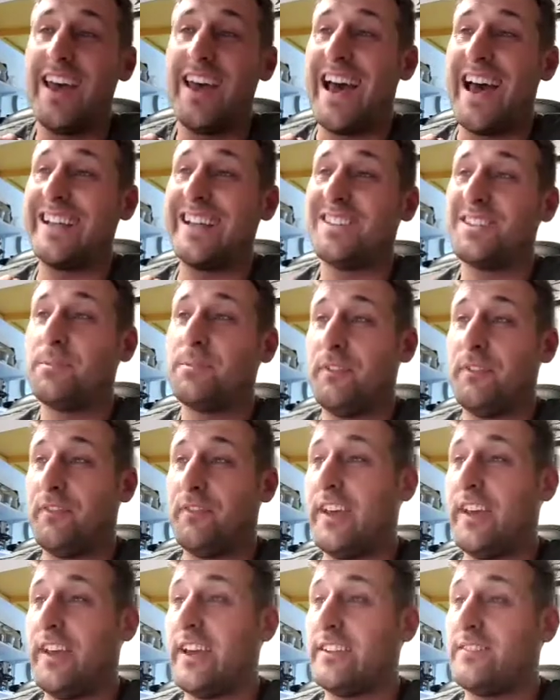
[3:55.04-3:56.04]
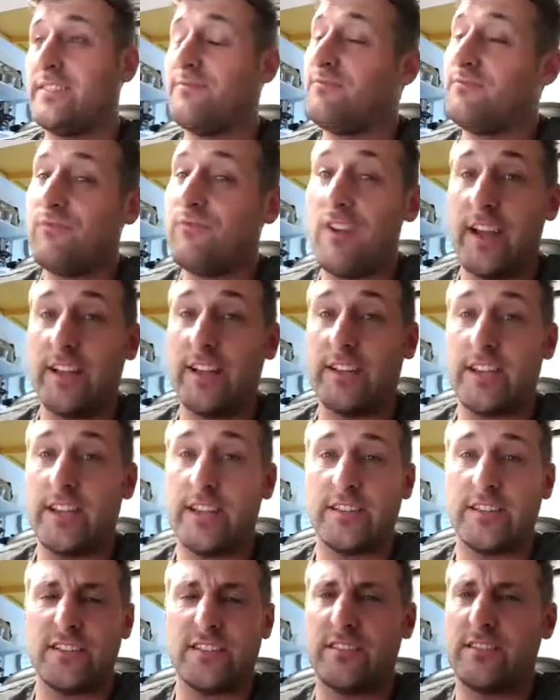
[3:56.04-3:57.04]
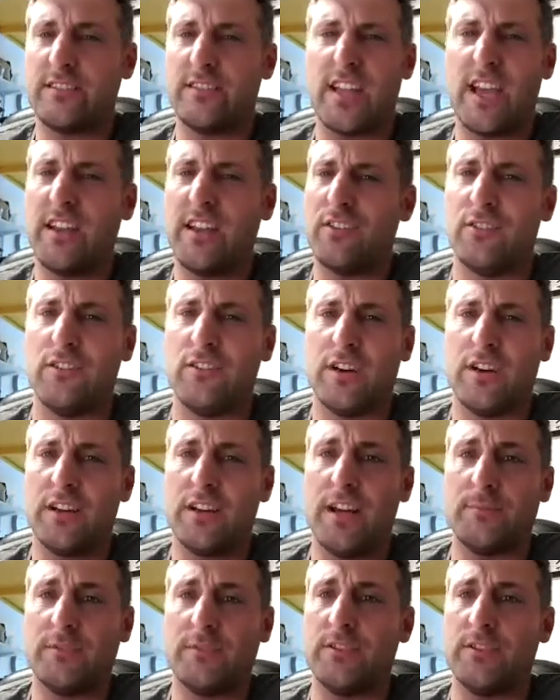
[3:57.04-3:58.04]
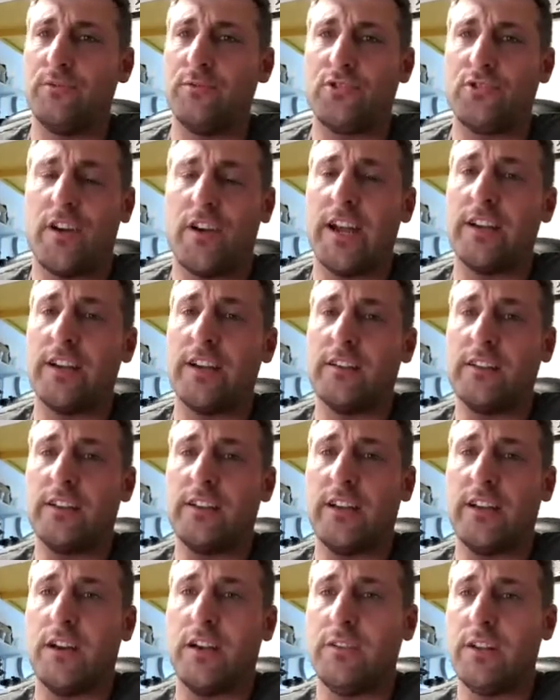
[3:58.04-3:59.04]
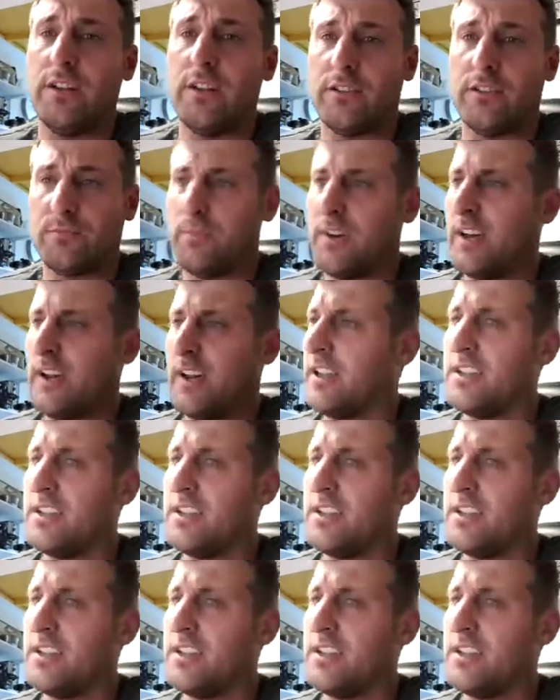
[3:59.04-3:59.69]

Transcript: And to be fair, Rex stayed on like an absolute train. And I think only lost a